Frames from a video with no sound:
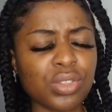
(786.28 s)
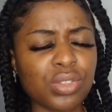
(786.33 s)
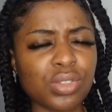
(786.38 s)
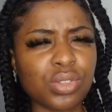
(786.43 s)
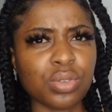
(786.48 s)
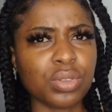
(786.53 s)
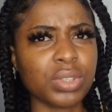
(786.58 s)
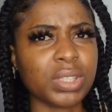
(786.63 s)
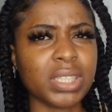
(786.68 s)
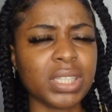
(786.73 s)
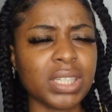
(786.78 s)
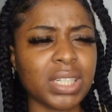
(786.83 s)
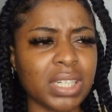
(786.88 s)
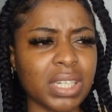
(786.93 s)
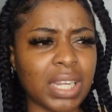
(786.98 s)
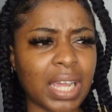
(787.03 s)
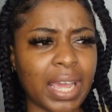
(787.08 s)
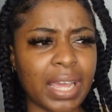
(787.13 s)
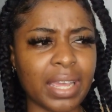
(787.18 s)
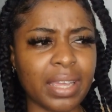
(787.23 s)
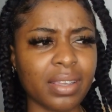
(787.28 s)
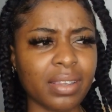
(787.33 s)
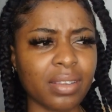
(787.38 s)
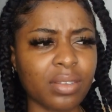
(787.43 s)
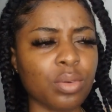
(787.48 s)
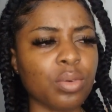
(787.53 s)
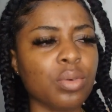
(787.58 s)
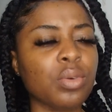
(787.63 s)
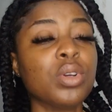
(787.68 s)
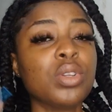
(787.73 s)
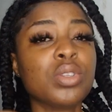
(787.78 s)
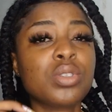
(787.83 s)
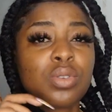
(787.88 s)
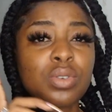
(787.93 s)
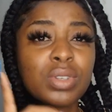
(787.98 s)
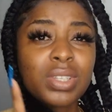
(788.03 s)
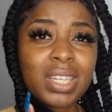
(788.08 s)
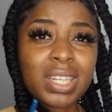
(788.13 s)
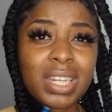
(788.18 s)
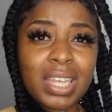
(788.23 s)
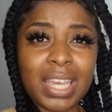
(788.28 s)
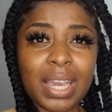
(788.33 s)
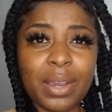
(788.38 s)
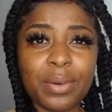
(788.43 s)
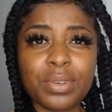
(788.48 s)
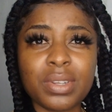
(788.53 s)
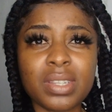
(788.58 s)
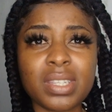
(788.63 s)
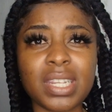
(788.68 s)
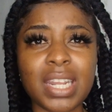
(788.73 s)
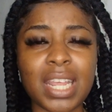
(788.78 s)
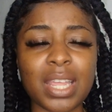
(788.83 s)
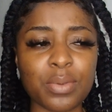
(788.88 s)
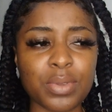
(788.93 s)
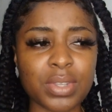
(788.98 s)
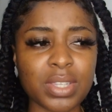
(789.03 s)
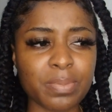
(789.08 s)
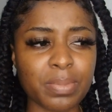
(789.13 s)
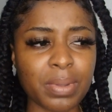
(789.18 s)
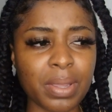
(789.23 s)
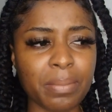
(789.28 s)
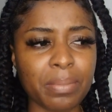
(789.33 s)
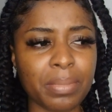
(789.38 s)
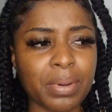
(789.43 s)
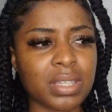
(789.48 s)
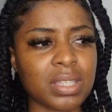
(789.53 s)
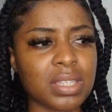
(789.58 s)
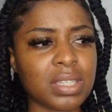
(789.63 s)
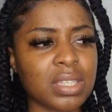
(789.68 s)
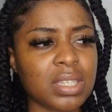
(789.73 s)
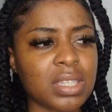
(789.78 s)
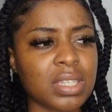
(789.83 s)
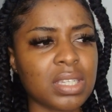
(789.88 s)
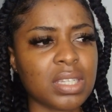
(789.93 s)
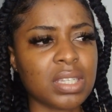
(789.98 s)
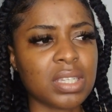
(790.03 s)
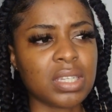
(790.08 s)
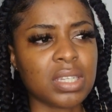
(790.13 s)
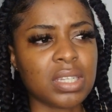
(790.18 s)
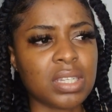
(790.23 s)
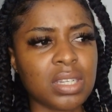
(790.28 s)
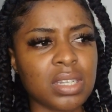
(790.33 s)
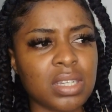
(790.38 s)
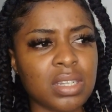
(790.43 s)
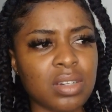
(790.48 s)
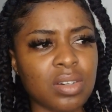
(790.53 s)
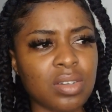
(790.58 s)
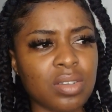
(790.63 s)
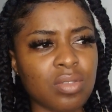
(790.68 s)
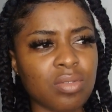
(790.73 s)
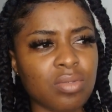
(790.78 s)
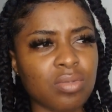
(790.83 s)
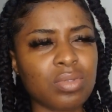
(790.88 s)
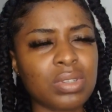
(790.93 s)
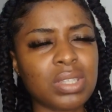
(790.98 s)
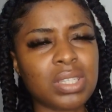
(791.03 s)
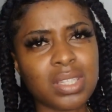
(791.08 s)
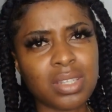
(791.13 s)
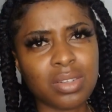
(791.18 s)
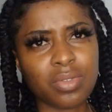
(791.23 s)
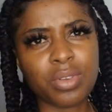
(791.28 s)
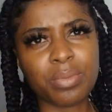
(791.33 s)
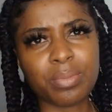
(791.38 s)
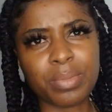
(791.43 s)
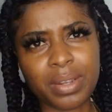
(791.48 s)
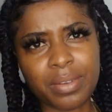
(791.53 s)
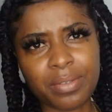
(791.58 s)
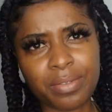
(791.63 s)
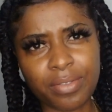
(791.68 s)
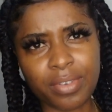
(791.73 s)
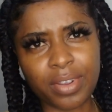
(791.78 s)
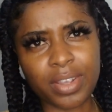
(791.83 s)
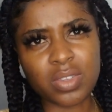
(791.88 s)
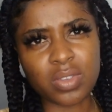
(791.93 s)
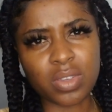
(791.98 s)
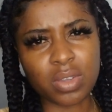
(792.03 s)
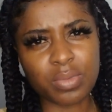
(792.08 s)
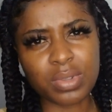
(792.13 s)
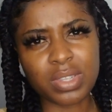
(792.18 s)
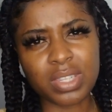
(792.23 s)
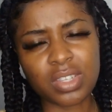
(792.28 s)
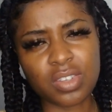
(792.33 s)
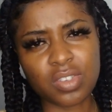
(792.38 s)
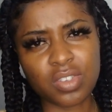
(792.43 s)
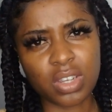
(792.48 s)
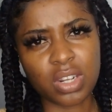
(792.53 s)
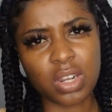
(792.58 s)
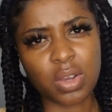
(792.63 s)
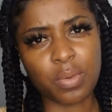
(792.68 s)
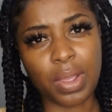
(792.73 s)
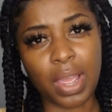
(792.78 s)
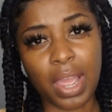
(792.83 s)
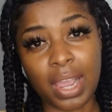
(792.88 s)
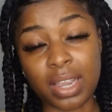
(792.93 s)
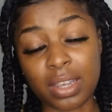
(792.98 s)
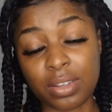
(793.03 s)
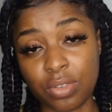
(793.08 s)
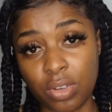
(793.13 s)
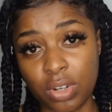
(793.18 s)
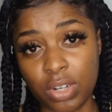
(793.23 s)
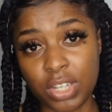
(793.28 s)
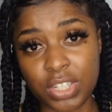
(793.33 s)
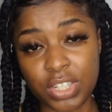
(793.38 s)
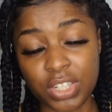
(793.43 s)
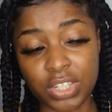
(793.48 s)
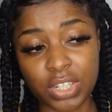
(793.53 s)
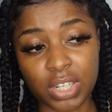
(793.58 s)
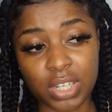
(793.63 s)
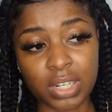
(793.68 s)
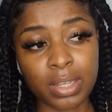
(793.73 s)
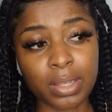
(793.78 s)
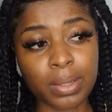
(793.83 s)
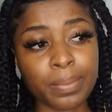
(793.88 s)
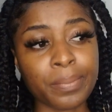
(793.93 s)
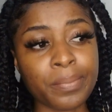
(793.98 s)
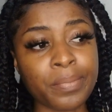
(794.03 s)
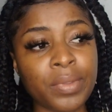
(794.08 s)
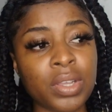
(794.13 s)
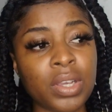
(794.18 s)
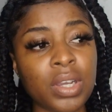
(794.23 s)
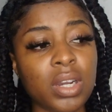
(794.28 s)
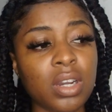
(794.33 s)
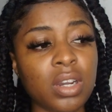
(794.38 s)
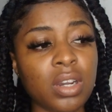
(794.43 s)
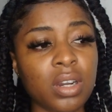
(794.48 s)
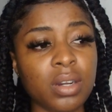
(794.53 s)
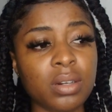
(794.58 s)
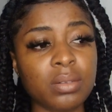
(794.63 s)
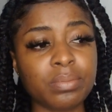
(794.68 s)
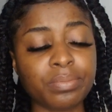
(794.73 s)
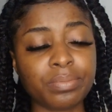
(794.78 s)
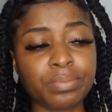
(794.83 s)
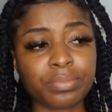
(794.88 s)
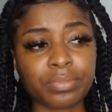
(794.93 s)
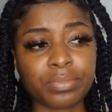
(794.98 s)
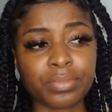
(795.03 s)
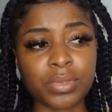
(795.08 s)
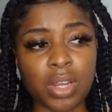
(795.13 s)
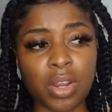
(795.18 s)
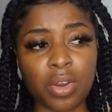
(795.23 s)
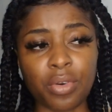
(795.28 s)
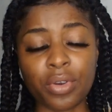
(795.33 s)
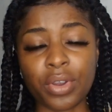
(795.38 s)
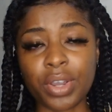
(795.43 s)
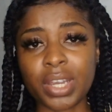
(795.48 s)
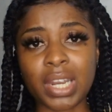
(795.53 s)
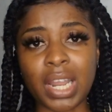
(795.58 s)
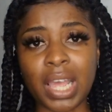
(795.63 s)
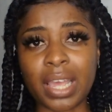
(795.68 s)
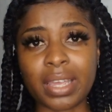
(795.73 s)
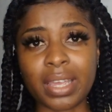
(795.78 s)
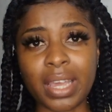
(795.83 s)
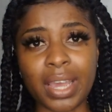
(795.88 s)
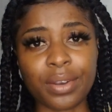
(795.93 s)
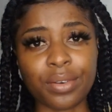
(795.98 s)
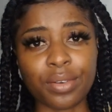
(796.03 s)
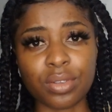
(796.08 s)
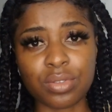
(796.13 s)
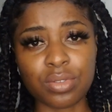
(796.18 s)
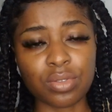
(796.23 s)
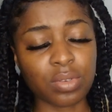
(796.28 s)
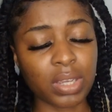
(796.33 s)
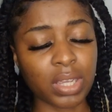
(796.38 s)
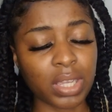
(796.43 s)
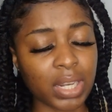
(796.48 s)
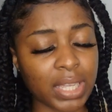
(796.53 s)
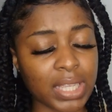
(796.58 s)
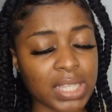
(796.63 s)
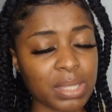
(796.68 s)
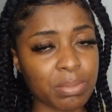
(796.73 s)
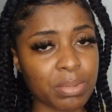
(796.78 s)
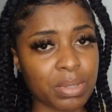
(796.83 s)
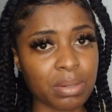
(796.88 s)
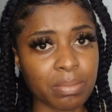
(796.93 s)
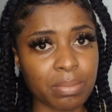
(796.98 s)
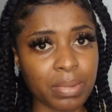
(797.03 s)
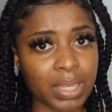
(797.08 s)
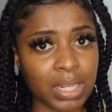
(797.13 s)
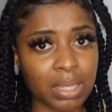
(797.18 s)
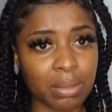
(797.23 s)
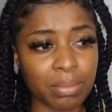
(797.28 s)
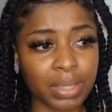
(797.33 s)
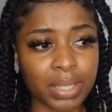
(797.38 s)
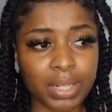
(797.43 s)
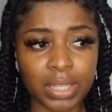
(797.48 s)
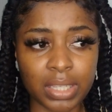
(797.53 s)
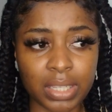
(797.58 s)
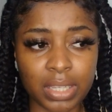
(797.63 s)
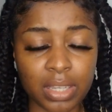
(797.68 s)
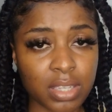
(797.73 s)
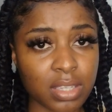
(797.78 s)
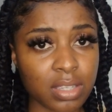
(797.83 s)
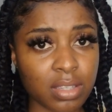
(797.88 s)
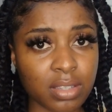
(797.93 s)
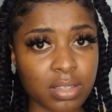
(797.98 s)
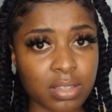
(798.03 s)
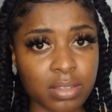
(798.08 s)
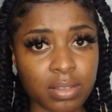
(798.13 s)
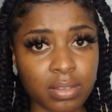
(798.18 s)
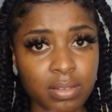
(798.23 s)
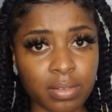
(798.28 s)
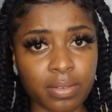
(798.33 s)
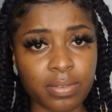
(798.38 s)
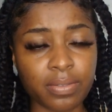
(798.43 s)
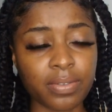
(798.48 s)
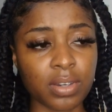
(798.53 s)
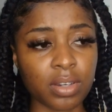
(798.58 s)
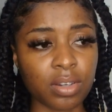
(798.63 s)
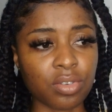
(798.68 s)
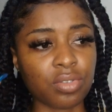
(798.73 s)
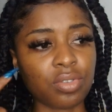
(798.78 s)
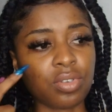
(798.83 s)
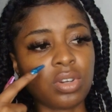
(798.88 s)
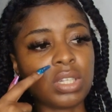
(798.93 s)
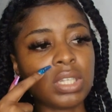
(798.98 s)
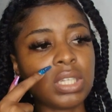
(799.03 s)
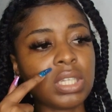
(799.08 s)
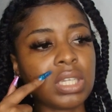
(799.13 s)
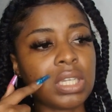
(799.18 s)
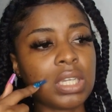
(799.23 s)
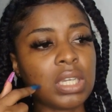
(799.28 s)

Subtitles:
Tony and I, I wouldn't say that we speak, but we still remain friends. When we see each other, we acknowledge each other. Roy and I are not together. It's been many years. Fuck Roy.